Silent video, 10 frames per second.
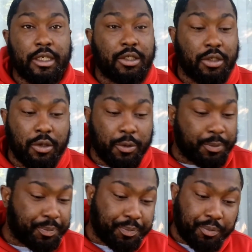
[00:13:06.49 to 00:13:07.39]
So
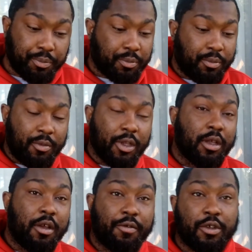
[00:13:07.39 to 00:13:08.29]

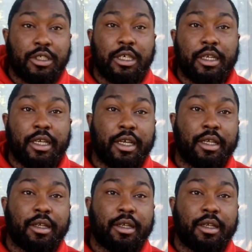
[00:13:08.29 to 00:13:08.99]
for Sunday,